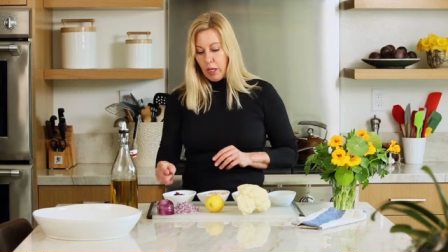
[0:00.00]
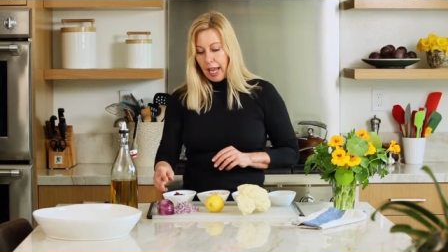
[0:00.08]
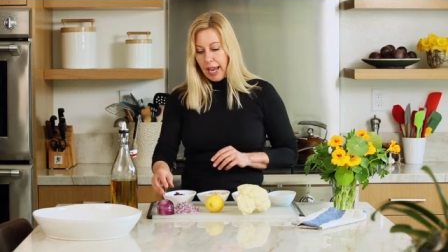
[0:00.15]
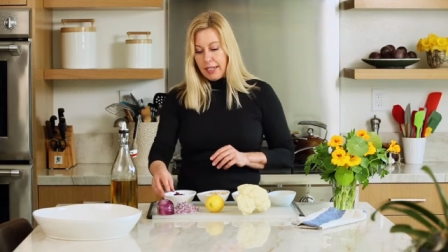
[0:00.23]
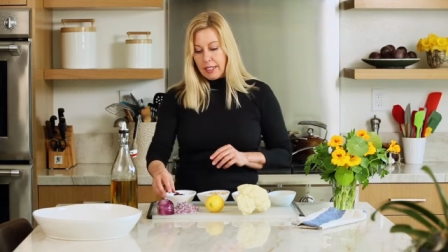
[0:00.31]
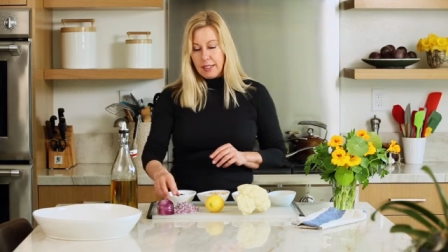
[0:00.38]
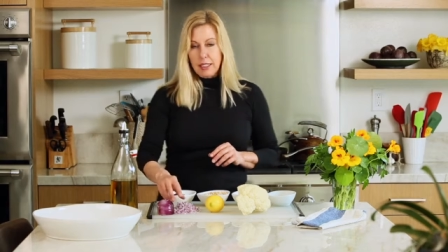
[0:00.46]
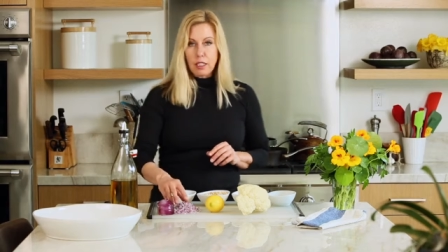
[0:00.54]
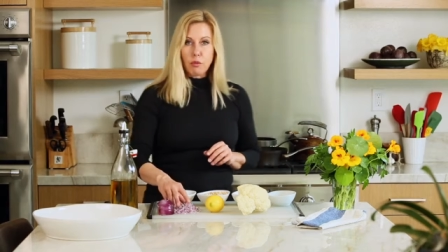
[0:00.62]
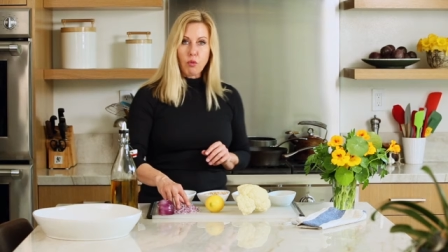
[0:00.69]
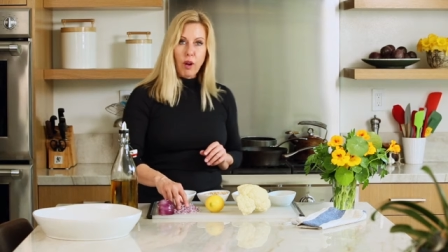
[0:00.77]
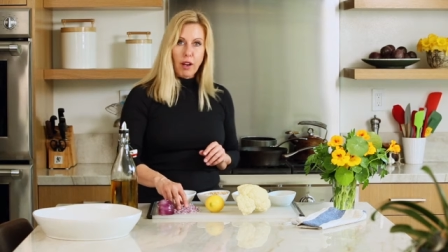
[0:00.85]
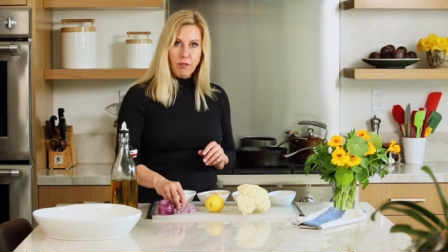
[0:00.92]
We'll add in
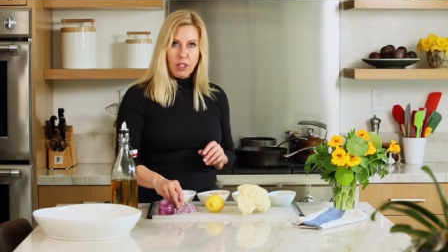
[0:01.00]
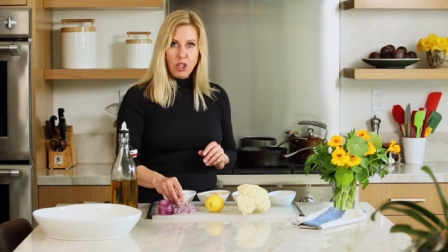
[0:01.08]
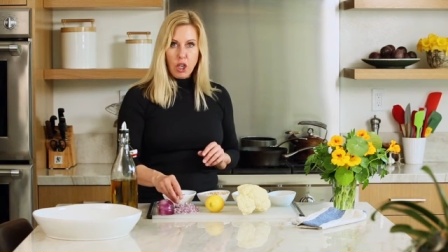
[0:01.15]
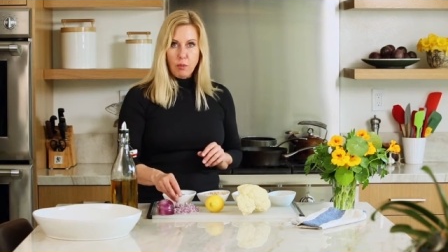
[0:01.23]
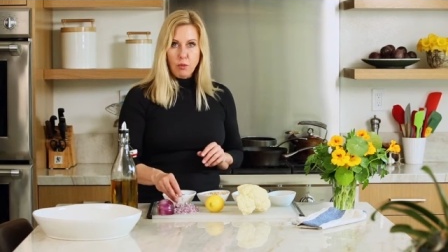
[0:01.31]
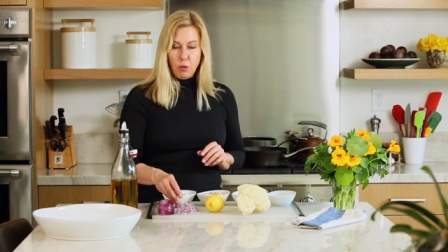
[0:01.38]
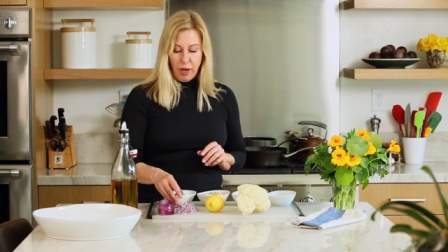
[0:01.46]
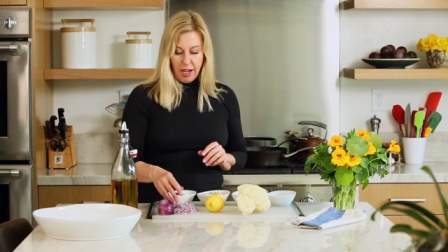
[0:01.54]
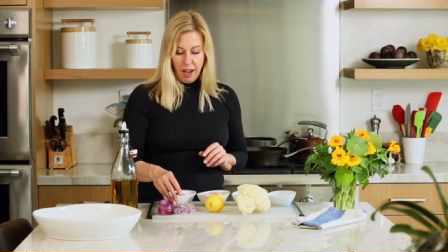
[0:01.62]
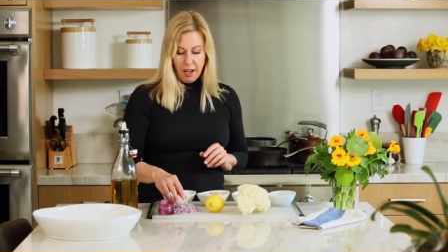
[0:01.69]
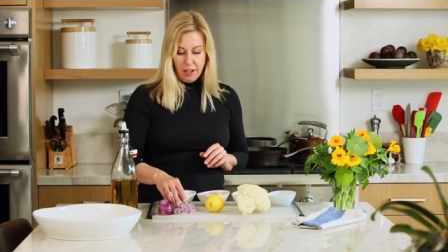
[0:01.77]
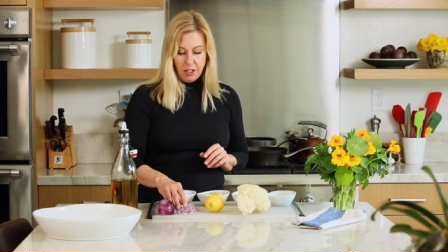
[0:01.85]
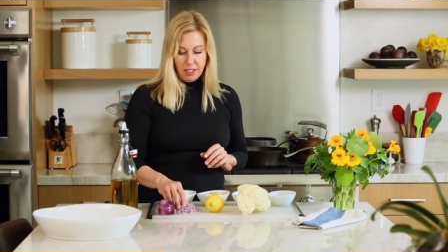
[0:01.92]
some roughly chopped red
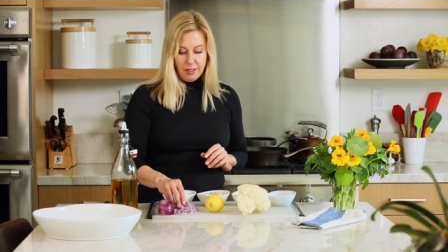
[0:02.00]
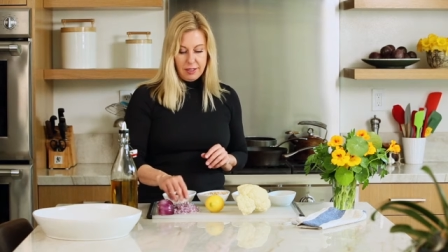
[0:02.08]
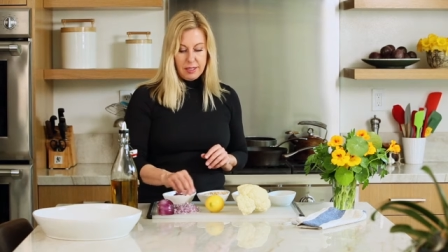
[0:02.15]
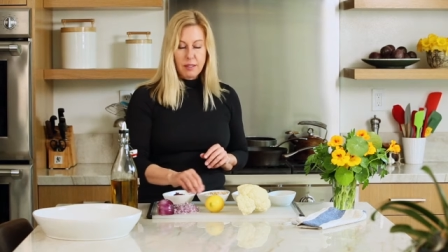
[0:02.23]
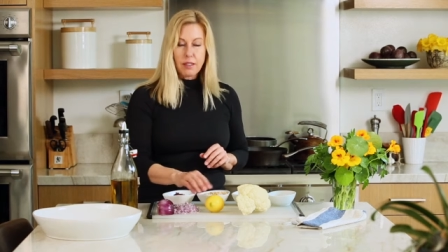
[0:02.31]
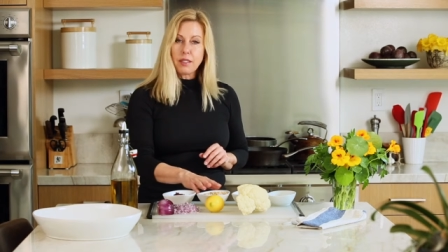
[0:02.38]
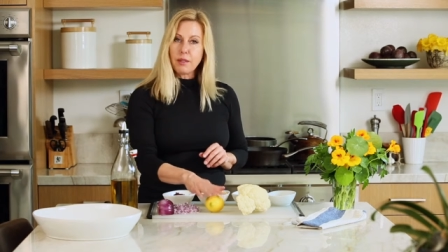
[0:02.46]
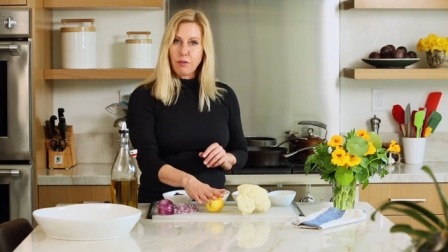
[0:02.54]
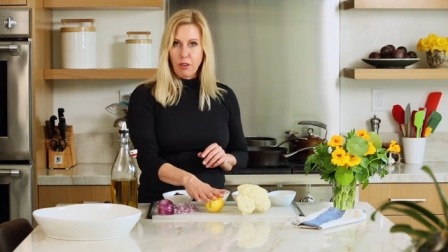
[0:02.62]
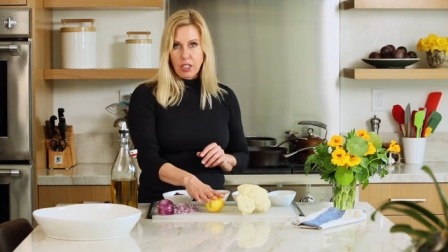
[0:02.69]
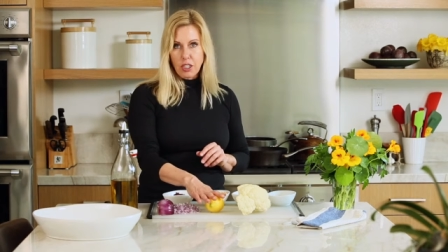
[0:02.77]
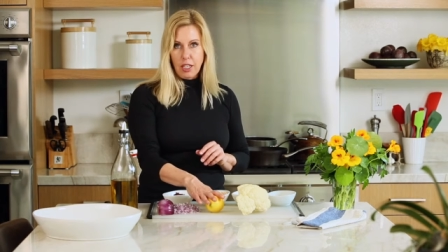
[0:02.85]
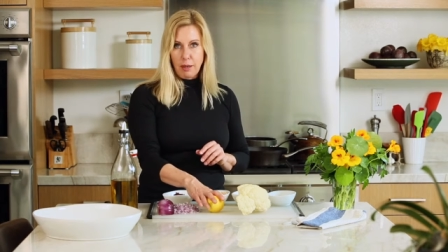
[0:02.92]
onions, some
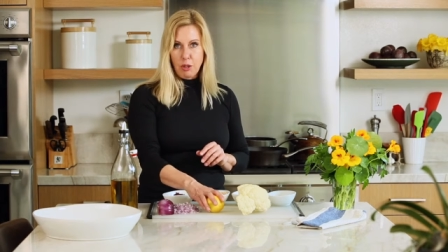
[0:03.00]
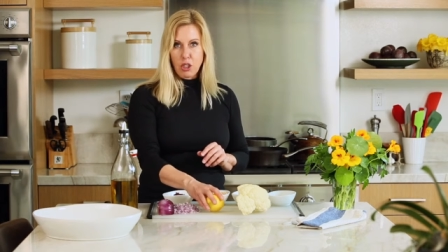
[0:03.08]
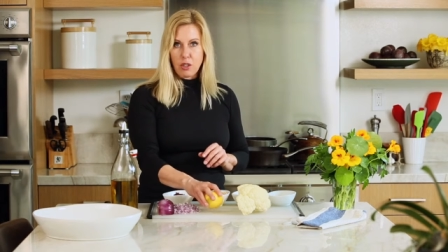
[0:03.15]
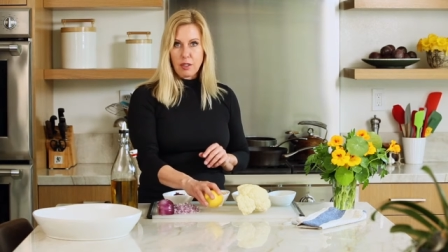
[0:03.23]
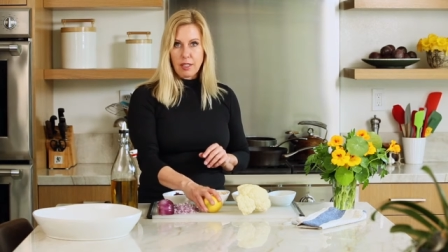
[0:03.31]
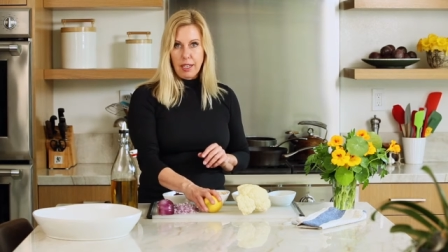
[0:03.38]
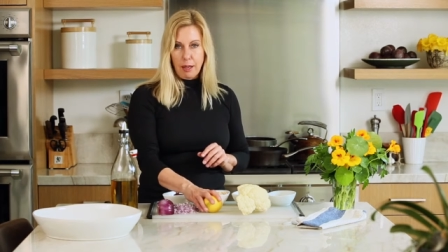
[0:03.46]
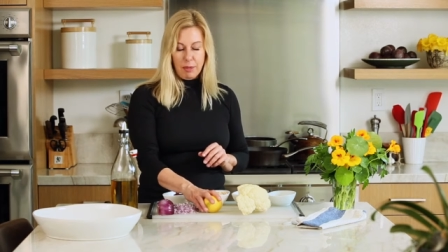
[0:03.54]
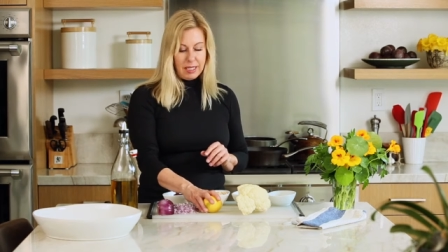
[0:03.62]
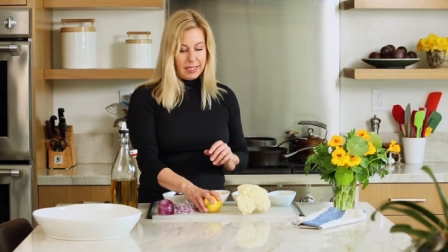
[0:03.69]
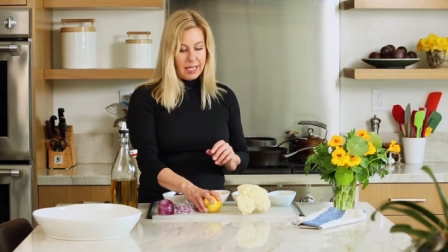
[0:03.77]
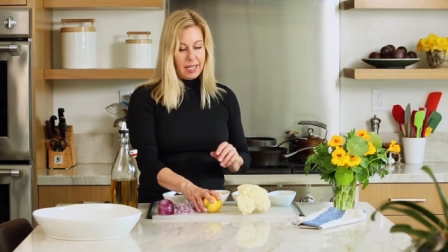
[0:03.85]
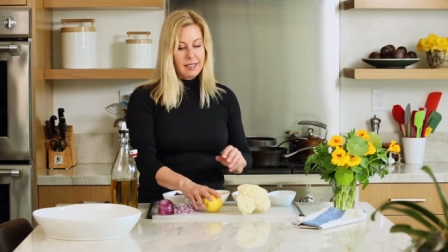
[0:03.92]
fresh lemon juice and lemon
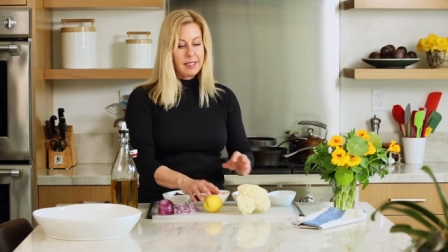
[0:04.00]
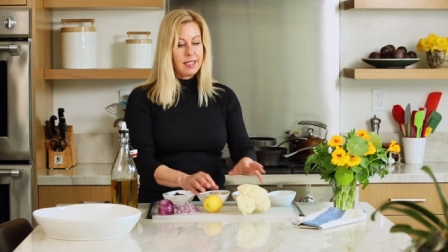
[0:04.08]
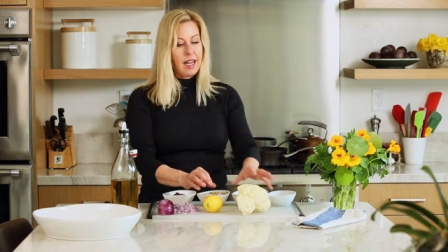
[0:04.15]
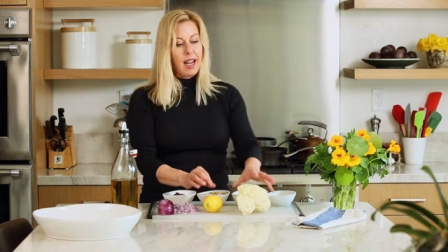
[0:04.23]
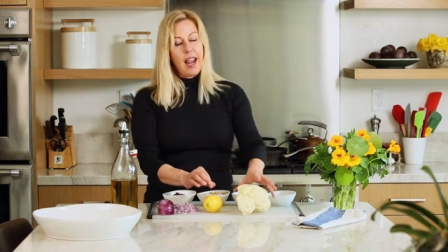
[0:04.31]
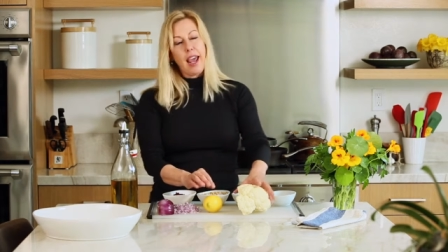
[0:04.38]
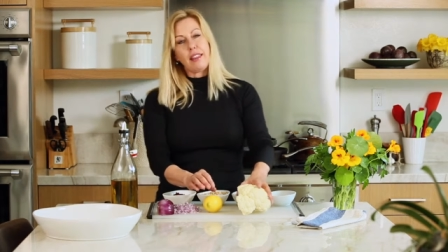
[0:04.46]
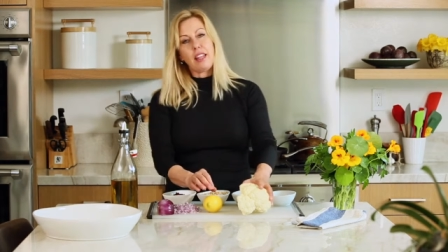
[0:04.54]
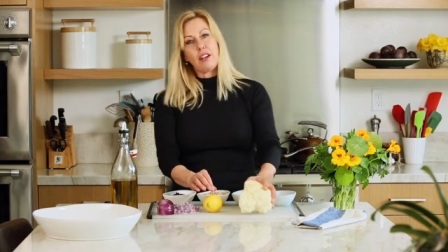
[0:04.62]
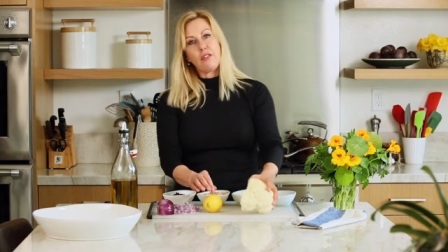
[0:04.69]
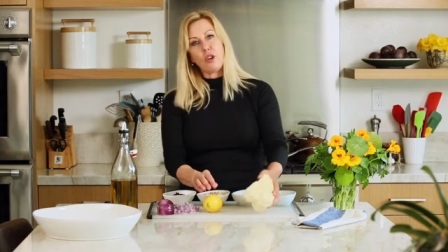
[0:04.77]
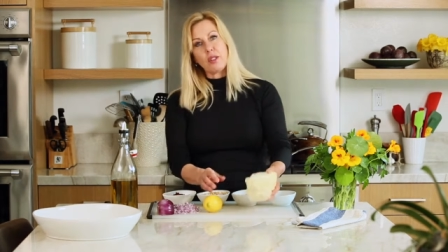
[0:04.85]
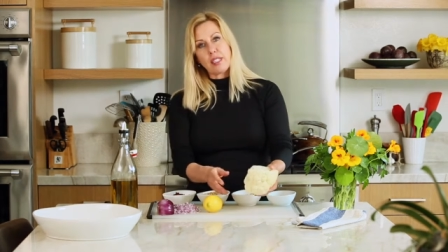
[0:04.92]
zest, and
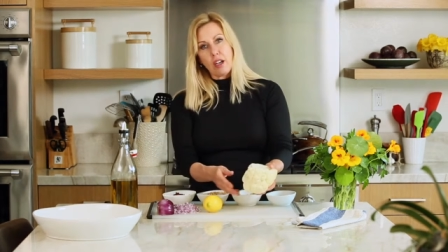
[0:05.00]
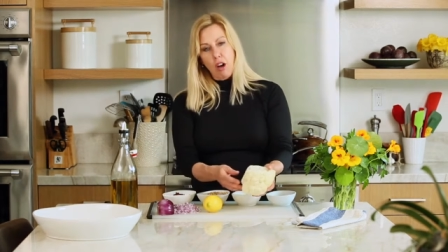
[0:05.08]
then of course